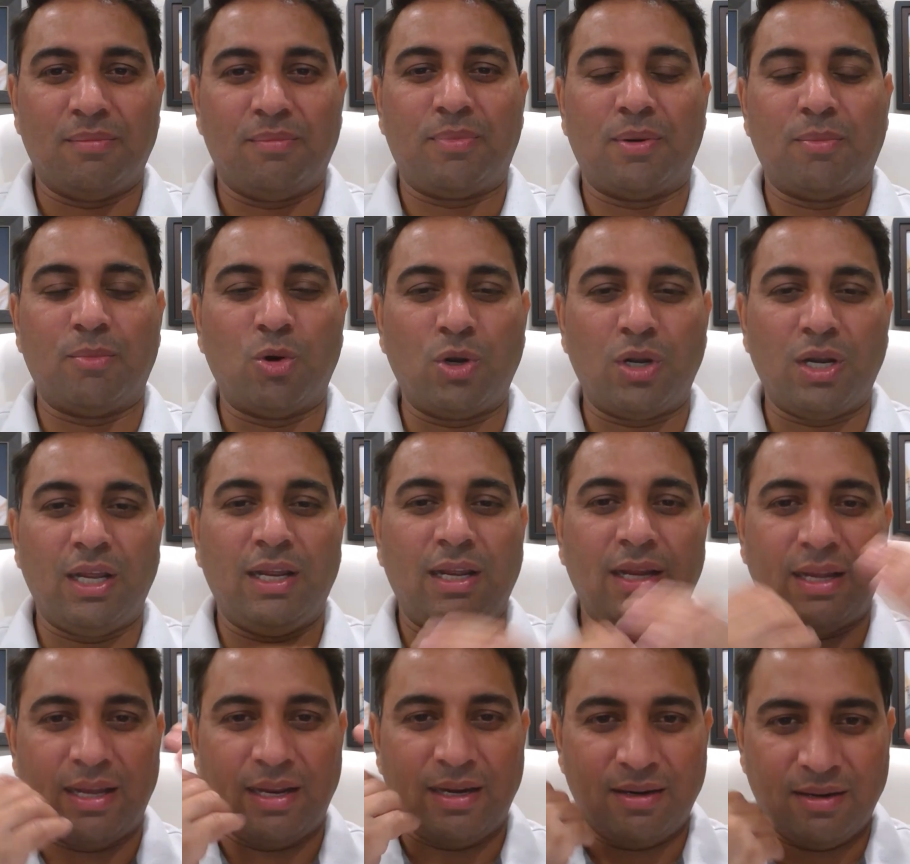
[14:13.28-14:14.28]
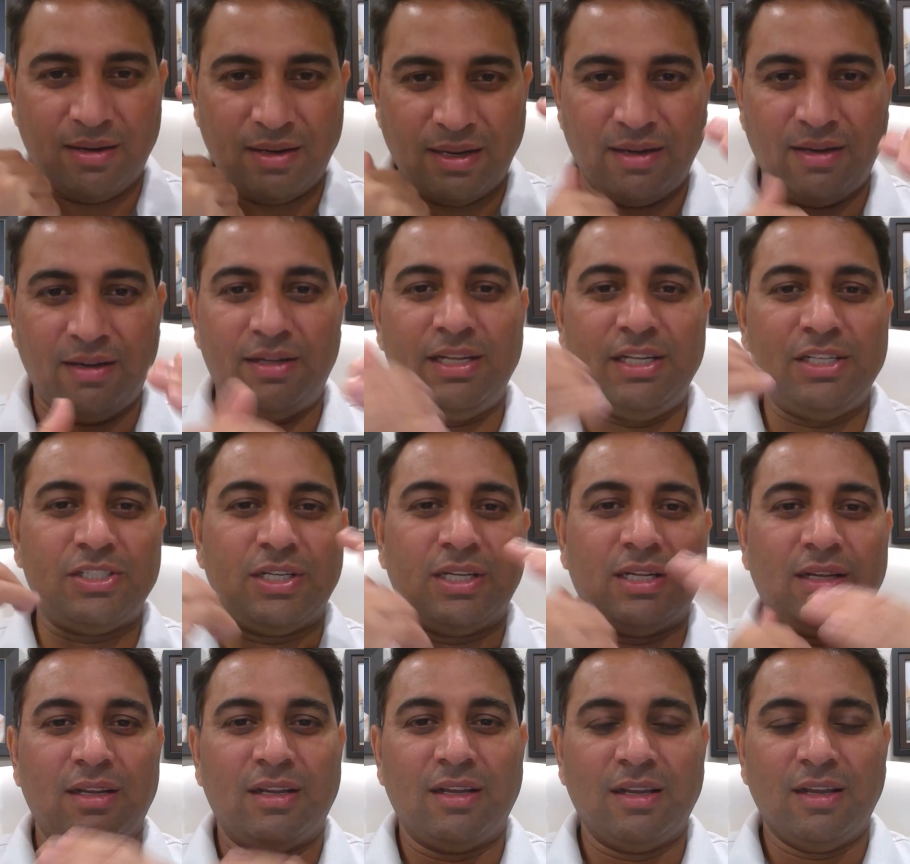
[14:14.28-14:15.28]
promoting and
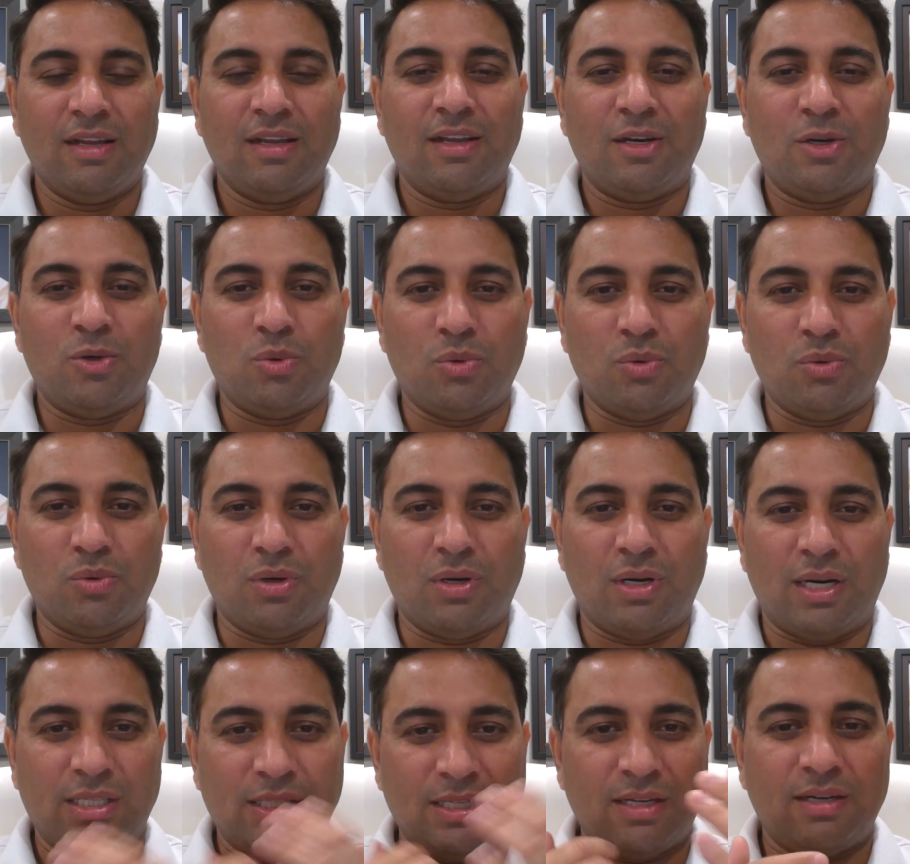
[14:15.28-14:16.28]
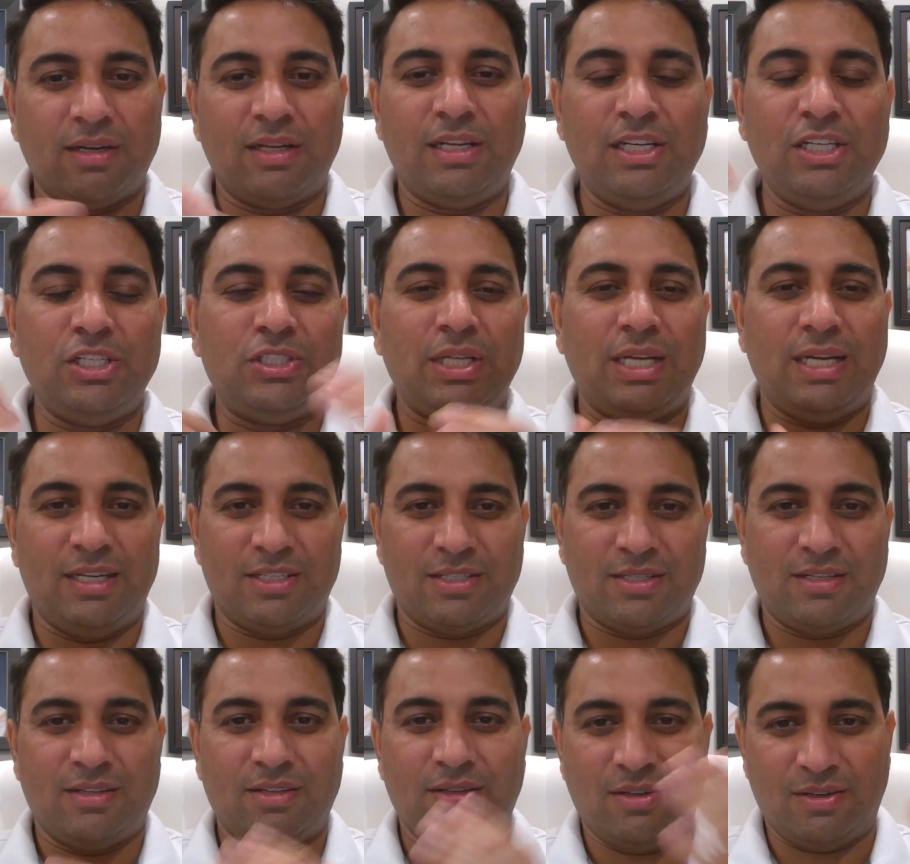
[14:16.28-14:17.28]
teaching to other
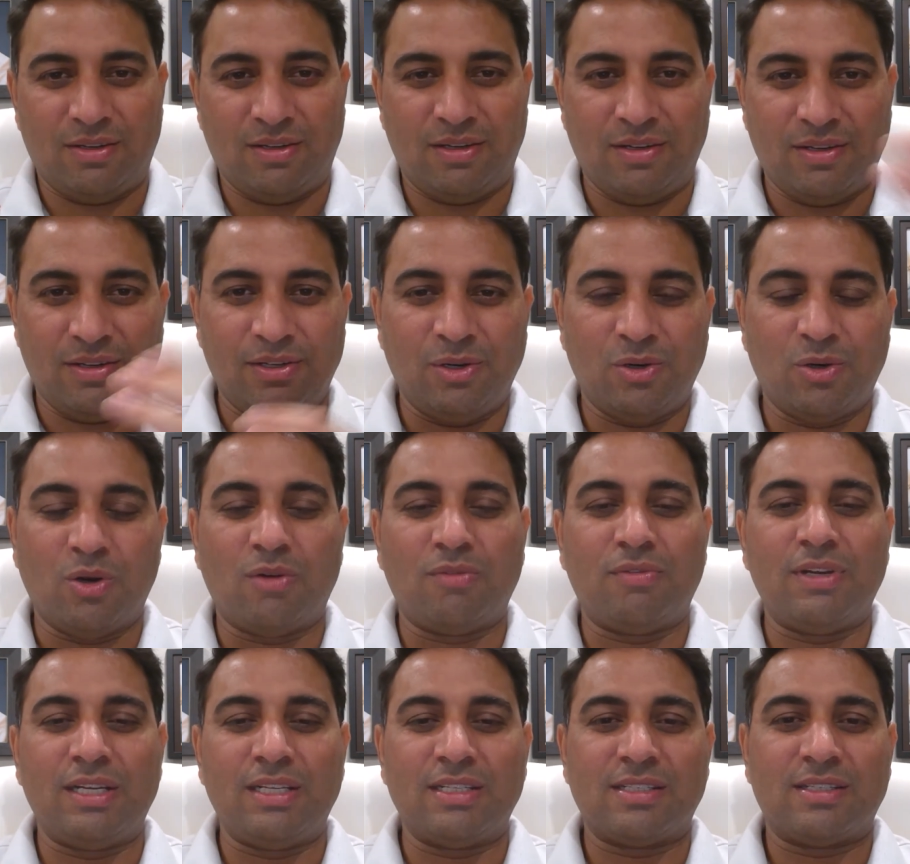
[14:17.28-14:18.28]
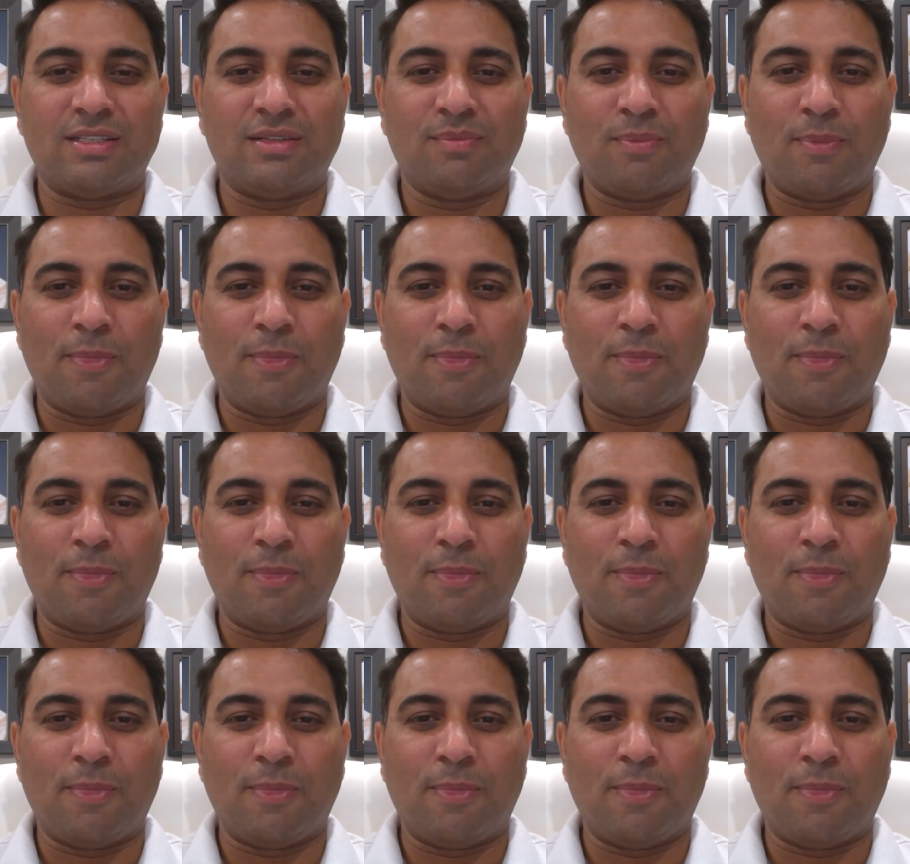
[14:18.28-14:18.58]
initiates of his,